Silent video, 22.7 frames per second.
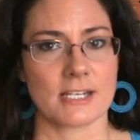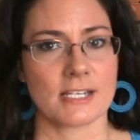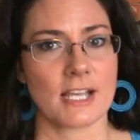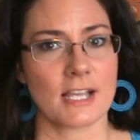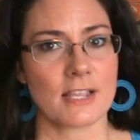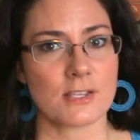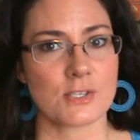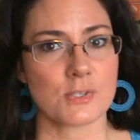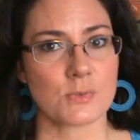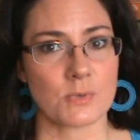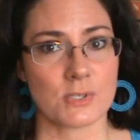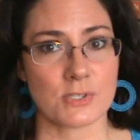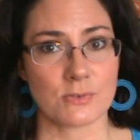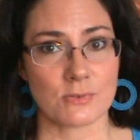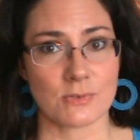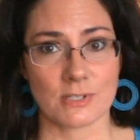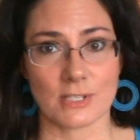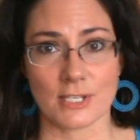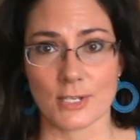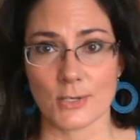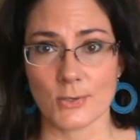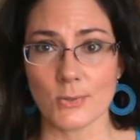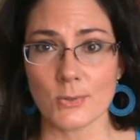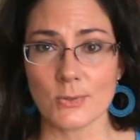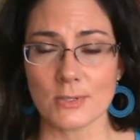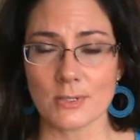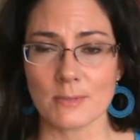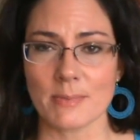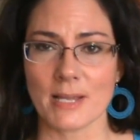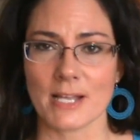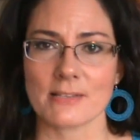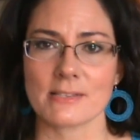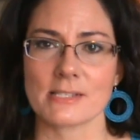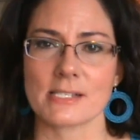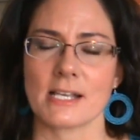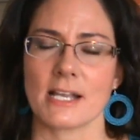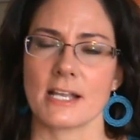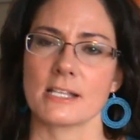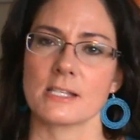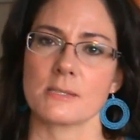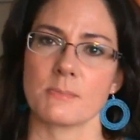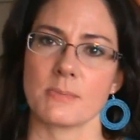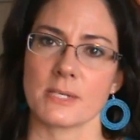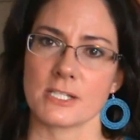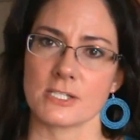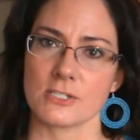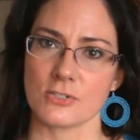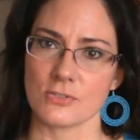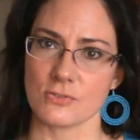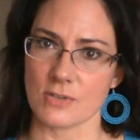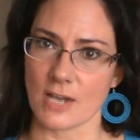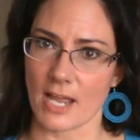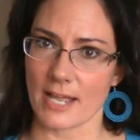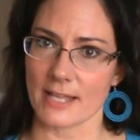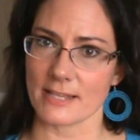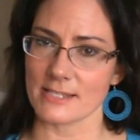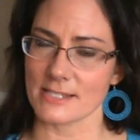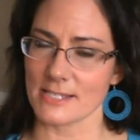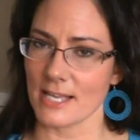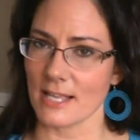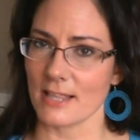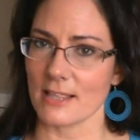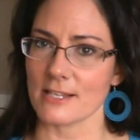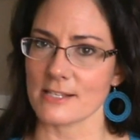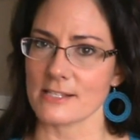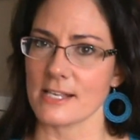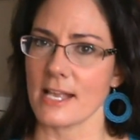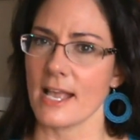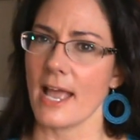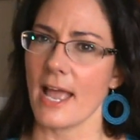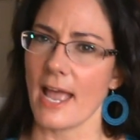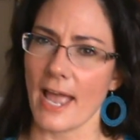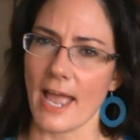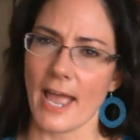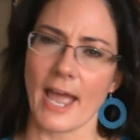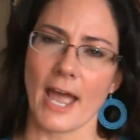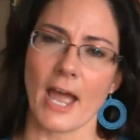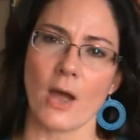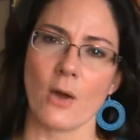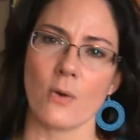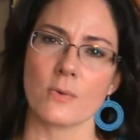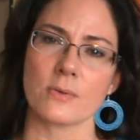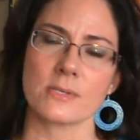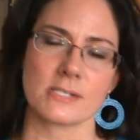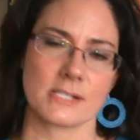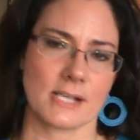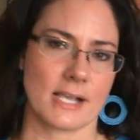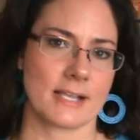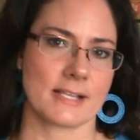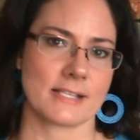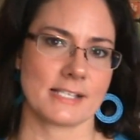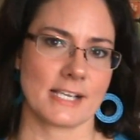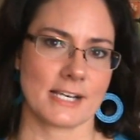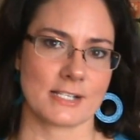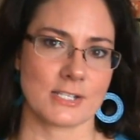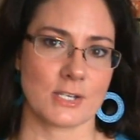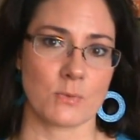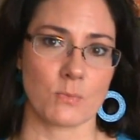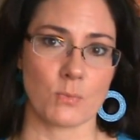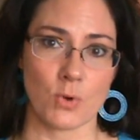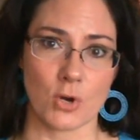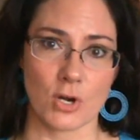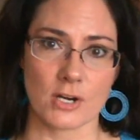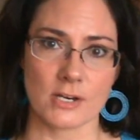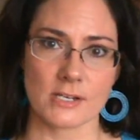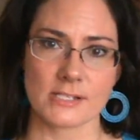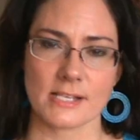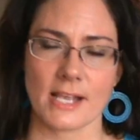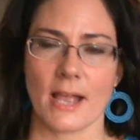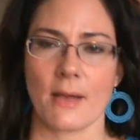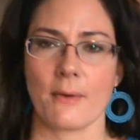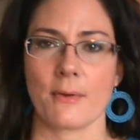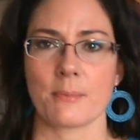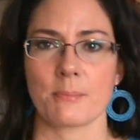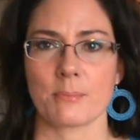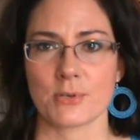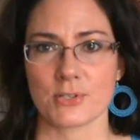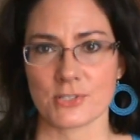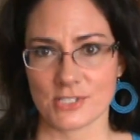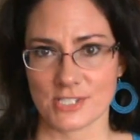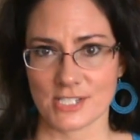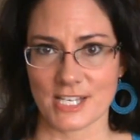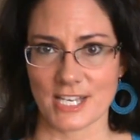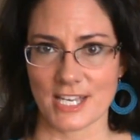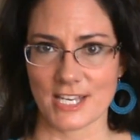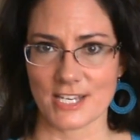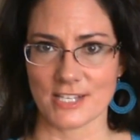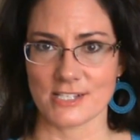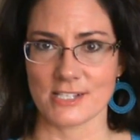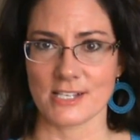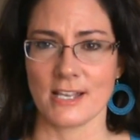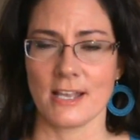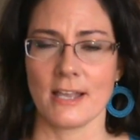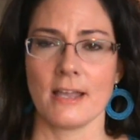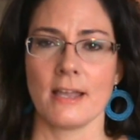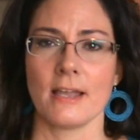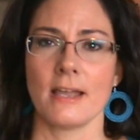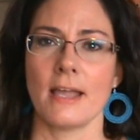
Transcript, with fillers: They tell us what's really cool about science, but do not tell us how science actually works, how it proceeds,